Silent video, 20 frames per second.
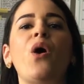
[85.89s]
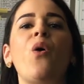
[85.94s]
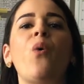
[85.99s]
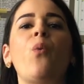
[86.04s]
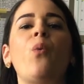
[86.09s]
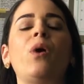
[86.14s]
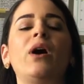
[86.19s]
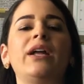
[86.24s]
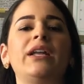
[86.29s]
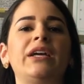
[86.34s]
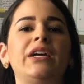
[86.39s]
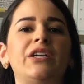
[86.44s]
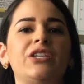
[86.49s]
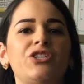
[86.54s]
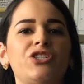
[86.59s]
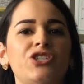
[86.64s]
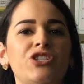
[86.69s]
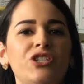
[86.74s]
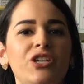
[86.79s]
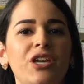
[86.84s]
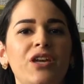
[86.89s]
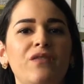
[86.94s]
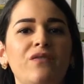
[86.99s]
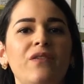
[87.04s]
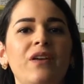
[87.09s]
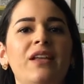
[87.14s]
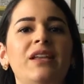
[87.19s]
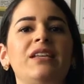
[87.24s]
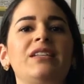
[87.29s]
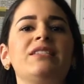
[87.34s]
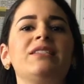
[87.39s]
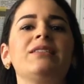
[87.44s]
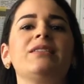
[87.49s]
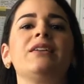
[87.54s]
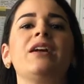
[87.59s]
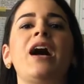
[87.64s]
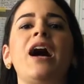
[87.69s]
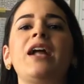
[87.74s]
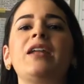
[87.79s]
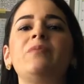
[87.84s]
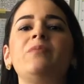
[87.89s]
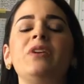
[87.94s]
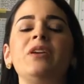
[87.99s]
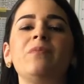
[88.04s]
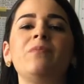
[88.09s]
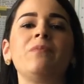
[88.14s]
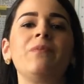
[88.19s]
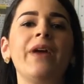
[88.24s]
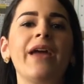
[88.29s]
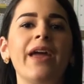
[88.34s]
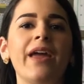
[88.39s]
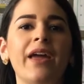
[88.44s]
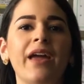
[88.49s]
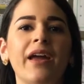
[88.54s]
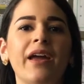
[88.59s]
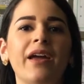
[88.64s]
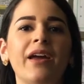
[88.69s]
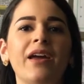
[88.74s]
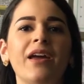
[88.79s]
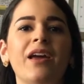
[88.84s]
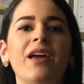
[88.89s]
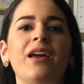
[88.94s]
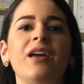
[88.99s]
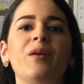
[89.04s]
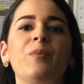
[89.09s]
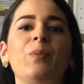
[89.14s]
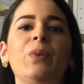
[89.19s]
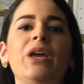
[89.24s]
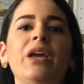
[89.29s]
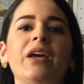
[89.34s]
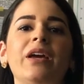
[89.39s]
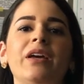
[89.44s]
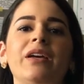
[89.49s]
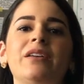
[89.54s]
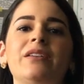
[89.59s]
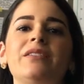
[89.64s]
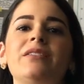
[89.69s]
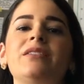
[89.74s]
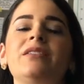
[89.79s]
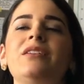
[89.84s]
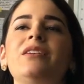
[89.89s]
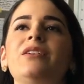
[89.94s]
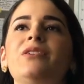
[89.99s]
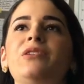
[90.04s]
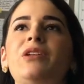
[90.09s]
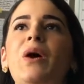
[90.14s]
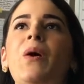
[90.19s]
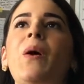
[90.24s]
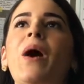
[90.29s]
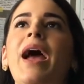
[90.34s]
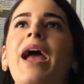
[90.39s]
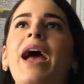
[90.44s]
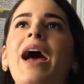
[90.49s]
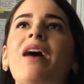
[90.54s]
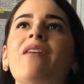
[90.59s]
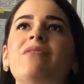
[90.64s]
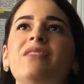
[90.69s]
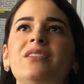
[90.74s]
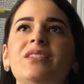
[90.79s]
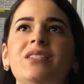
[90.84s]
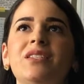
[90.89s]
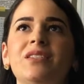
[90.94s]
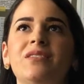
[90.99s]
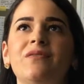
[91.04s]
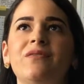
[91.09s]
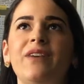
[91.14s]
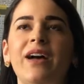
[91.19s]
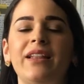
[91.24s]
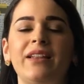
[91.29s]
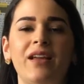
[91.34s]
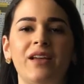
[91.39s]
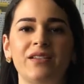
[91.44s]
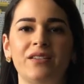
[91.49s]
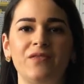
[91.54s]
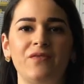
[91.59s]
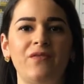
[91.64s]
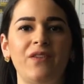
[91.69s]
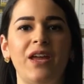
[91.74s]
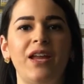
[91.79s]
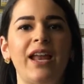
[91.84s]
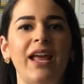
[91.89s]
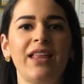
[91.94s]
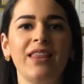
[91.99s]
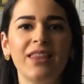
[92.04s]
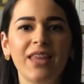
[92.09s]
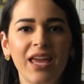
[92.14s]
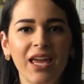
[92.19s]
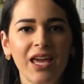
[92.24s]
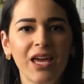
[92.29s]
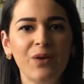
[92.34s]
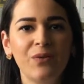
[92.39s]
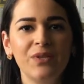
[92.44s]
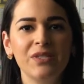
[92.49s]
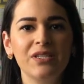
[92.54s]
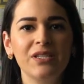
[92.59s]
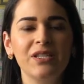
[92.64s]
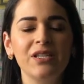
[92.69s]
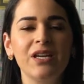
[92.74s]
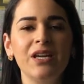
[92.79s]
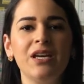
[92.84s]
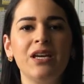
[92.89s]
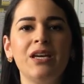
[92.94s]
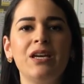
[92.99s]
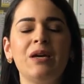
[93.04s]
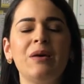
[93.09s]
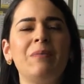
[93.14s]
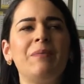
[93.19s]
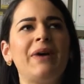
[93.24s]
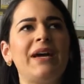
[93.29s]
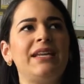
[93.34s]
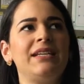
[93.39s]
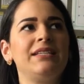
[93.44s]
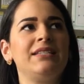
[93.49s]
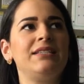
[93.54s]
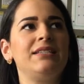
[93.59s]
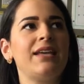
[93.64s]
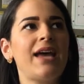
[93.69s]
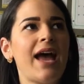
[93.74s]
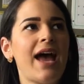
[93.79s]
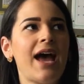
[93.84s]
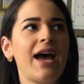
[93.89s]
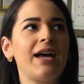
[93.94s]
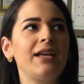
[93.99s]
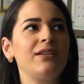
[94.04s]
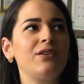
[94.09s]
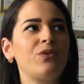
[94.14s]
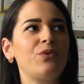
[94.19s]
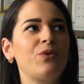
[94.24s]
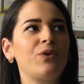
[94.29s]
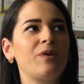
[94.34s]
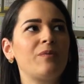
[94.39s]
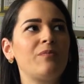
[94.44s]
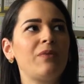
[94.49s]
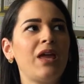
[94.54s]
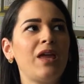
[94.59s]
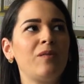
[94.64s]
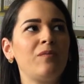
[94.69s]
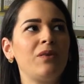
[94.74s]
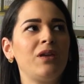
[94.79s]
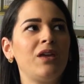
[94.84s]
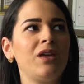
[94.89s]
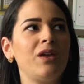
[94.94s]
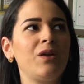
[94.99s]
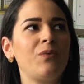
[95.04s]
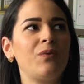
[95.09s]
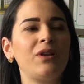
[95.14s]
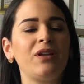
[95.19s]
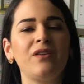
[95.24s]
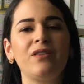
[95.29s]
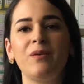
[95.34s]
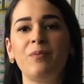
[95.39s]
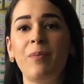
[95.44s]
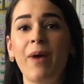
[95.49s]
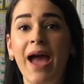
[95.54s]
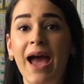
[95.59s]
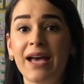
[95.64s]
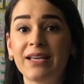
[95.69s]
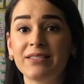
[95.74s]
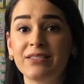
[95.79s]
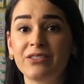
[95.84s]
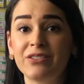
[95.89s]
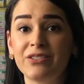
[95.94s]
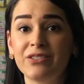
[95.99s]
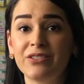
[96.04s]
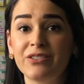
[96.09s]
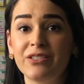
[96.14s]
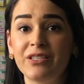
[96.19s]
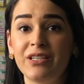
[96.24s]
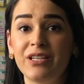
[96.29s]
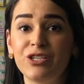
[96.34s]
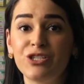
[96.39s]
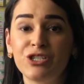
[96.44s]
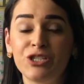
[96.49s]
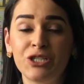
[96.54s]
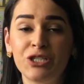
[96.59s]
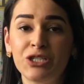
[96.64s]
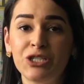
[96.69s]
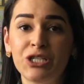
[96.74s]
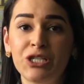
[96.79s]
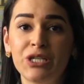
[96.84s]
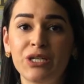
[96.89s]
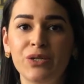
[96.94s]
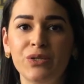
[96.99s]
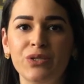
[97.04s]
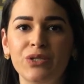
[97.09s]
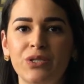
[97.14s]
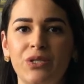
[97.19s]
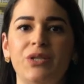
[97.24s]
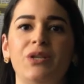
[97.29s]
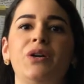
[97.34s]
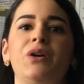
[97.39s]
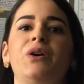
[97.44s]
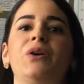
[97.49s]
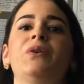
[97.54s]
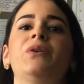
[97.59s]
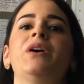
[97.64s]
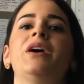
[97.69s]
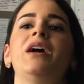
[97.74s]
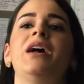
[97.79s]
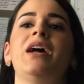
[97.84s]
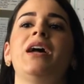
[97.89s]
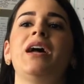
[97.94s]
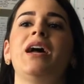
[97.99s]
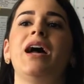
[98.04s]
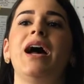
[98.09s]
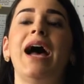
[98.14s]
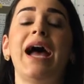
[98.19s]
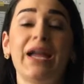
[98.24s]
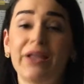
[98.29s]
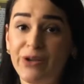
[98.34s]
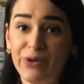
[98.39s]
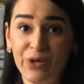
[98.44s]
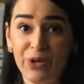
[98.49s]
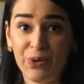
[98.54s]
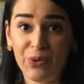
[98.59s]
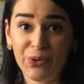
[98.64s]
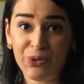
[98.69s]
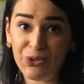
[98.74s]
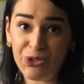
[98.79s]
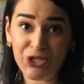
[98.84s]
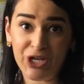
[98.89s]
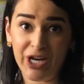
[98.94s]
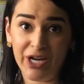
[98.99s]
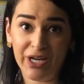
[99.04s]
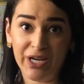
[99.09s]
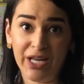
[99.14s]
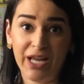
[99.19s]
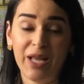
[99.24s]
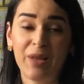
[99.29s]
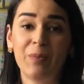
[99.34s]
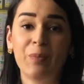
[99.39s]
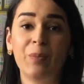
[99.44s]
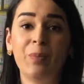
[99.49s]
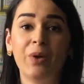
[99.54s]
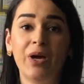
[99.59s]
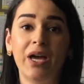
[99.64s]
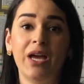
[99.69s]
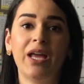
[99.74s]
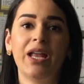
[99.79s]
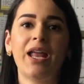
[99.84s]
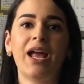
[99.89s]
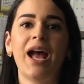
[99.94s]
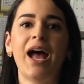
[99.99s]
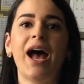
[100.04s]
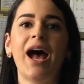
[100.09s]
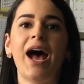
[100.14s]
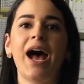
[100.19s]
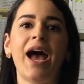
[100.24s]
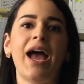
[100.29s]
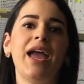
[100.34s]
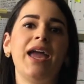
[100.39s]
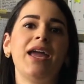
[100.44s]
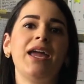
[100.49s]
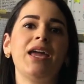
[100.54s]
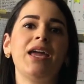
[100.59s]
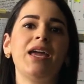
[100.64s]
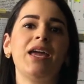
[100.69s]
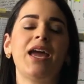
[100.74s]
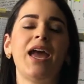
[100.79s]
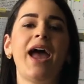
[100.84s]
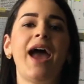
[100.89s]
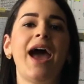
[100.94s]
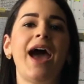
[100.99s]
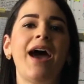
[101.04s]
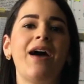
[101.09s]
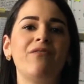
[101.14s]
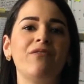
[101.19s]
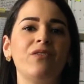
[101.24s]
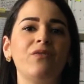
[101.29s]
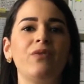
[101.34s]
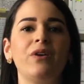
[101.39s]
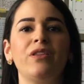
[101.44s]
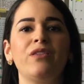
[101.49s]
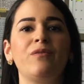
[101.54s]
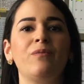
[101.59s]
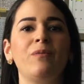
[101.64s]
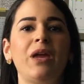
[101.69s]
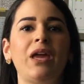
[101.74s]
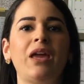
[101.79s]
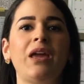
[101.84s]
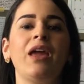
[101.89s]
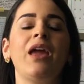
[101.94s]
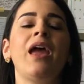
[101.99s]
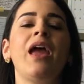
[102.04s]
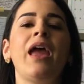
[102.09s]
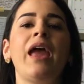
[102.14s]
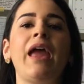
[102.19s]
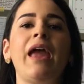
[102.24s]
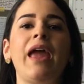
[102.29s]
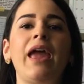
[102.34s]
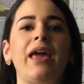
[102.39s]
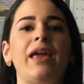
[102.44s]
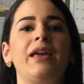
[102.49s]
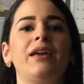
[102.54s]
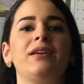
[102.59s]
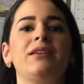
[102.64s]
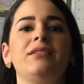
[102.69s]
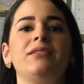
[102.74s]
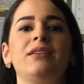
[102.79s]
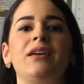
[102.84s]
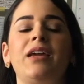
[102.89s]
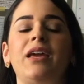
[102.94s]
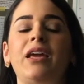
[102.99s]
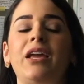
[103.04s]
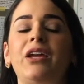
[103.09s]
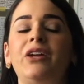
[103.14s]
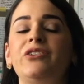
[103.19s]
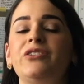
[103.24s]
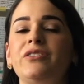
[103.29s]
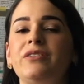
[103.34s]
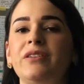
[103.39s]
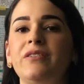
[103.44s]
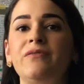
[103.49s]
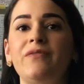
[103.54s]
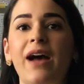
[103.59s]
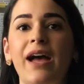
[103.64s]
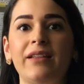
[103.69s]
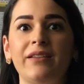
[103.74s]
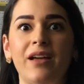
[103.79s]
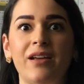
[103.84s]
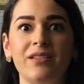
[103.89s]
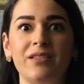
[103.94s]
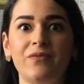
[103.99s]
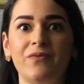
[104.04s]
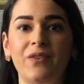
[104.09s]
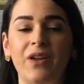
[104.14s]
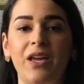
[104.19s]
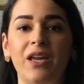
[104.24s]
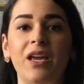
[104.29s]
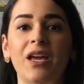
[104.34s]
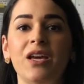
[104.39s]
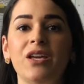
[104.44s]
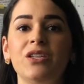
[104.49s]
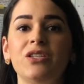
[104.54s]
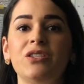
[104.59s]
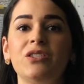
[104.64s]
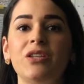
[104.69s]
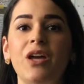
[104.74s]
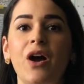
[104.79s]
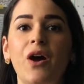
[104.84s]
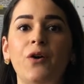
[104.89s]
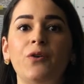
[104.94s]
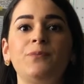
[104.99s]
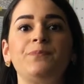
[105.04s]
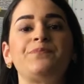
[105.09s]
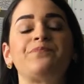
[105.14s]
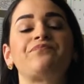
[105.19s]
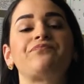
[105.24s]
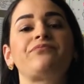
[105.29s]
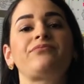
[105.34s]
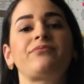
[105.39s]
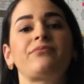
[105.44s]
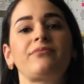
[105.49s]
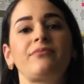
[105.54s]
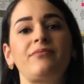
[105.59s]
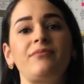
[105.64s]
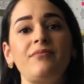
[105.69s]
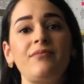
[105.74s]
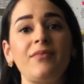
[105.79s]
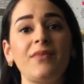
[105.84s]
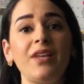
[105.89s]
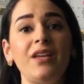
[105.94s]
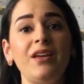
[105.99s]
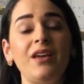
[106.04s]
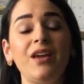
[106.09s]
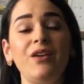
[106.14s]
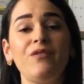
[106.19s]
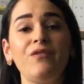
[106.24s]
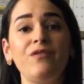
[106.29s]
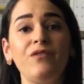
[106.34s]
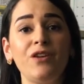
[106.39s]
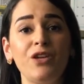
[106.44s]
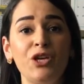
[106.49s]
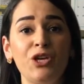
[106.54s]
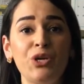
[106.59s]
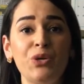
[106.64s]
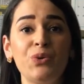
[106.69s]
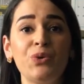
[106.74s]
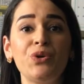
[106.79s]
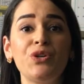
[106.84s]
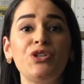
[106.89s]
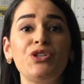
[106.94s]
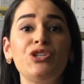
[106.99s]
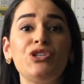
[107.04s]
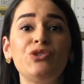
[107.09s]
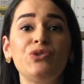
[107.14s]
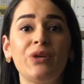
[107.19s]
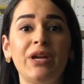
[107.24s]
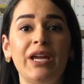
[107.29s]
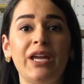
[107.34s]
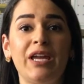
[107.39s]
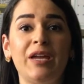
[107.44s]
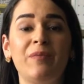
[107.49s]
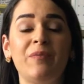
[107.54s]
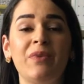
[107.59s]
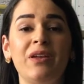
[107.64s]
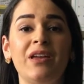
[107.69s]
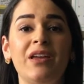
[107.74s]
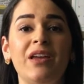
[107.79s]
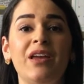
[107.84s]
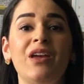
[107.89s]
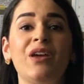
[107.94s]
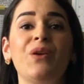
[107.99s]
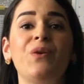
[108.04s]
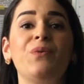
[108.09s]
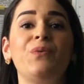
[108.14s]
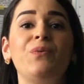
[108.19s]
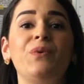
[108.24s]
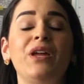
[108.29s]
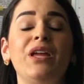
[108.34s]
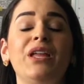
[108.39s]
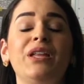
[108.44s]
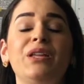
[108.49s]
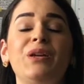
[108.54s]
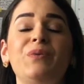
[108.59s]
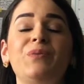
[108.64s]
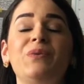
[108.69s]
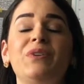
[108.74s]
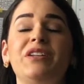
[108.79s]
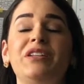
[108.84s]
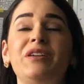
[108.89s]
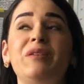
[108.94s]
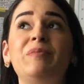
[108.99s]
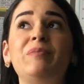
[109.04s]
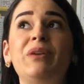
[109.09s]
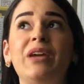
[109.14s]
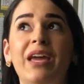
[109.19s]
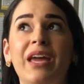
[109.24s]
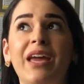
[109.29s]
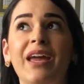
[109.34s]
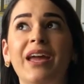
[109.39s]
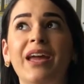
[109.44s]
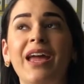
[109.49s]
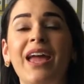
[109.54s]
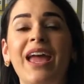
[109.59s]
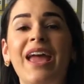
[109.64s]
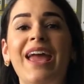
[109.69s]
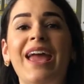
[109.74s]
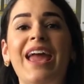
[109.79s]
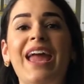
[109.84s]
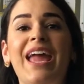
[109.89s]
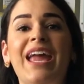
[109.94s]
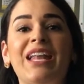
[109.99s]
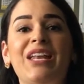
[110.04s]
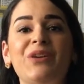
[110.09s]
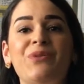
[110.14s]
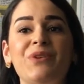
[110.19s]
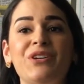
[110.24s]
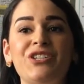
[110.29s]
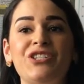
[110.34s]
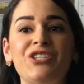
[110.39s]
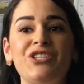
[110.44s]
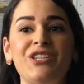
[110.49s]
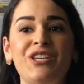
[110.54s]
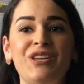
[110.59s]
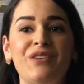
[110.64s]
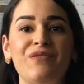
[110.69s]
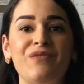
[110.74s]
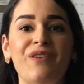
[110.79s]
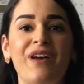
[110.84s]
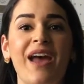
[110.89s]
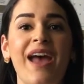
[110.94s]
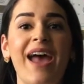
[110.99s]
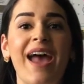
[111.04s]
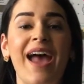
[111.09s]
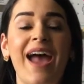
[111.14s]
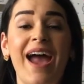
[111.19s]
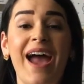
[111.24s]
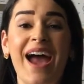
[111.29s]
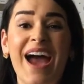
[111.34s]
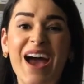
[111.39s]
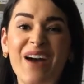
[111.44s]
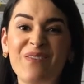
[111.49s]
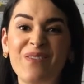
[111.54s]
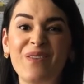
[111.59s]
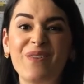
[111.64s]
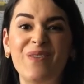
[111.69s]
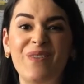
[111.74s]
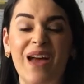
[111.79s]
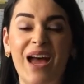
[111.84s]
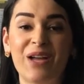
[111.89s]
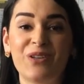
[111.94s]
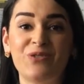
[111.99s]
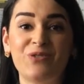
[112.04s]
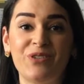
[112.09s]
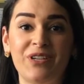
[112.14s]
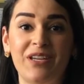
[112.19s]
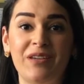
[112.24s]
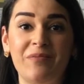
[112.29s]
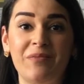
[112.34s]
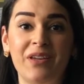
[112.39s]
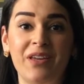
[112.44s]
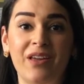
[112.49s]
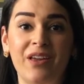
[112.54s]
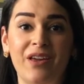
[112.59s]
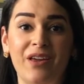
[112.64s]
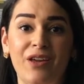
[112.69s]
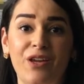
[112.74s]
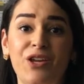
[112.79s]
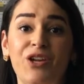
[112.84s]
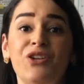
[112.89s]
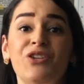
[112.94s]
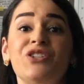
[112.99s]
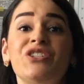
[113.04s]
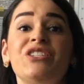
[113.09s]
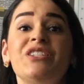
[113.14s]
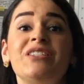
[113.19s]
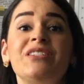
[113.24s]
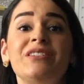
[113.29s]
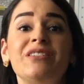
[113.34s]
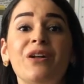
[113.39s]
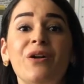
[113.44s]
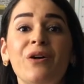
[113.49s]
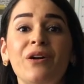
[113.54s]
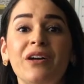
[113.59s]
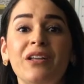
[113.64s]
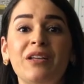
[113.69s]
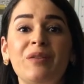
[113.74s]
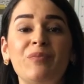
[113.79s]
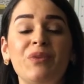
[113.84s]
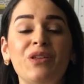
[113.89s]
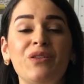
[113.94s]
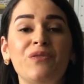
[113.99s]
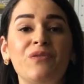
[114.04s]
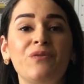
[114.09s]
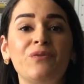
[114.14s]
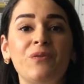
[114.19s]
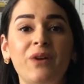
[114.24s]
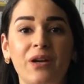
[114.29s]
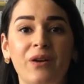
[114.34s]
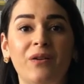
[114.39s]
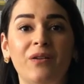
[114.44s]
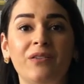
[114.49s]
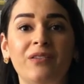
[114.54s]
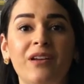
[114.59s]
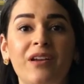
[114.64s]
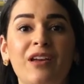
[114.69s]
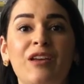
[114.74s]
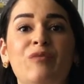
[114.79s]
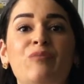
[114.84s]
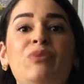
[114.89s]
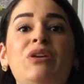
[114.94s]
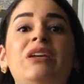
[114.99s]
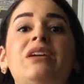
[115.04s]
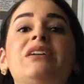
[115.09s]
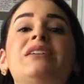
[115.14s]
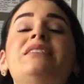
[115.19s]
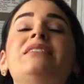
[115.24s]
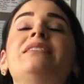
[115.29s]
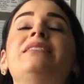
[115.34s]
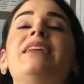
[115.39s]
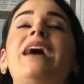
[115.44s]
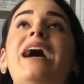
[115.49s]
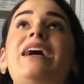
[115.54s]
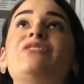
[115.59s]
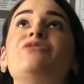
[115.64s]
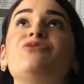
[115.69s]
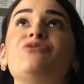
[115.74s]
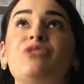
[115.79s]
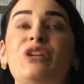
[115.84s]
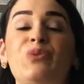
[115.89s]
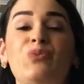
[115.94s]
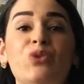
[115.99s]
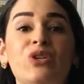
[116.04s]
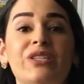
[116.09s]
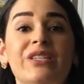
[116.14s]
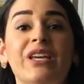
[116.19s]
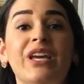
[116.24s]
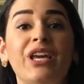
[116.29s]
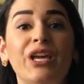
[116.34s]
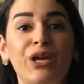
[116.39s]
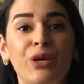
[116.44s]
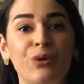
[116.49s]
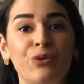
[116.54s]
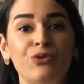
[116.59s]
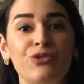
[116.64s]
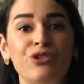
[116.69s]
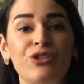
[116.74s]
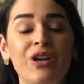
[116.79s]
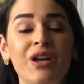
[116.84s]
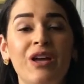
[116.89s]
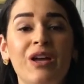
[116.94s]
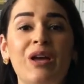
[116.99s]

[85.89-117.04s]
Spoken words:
want to achieve, and it's gotta be big. Because, you know, I have this philosophy, and I think it was my dad or maybe one of the pastors in the church I used to go. I don't know who shared it, but I have it with me, and here's the philosophy. So if you dream really big and you achieve half of that dream, you're still going to be thrilled because that dream was huge.